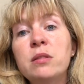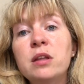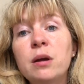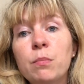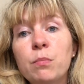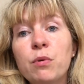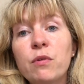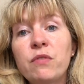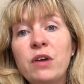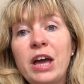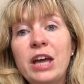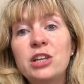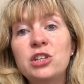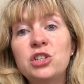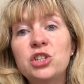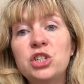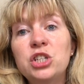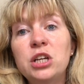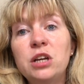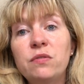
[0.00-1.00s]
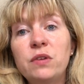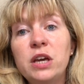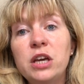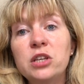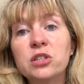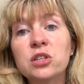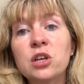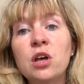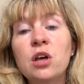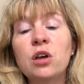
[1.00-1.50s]
number of
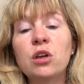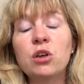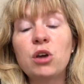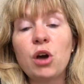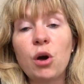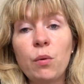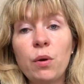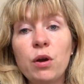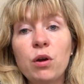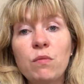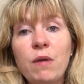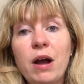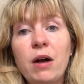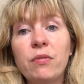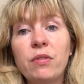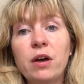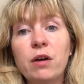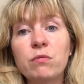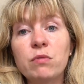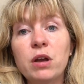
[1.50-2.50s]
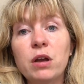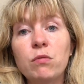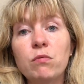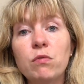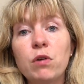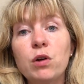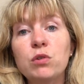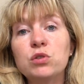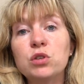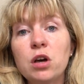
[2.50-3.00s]
HGVs going around that ring
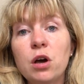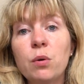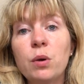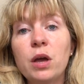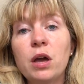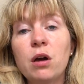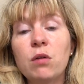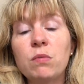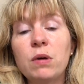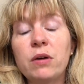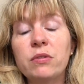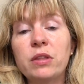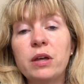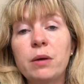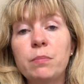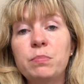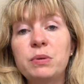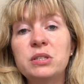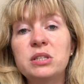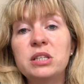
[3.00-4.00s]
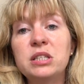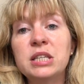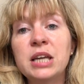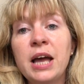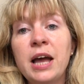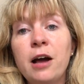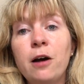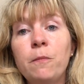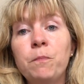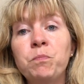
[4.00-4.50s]
road, going around that busy
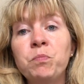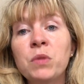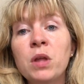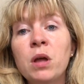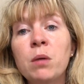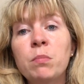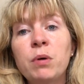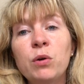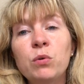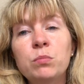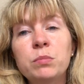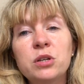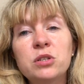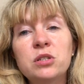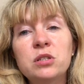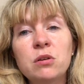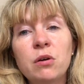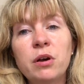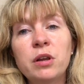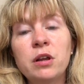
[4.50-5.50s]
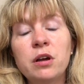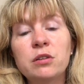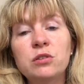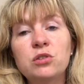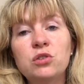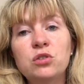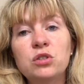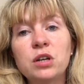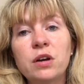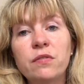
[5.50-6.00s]
town, by almost
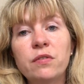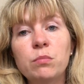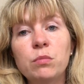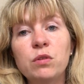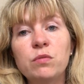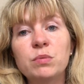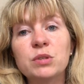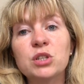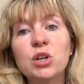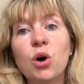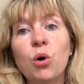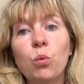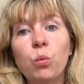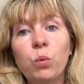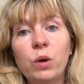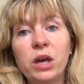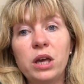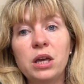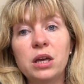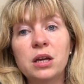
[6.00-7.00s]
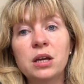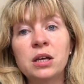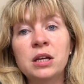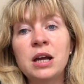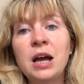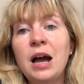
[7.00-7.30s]
900 traffic movements a week.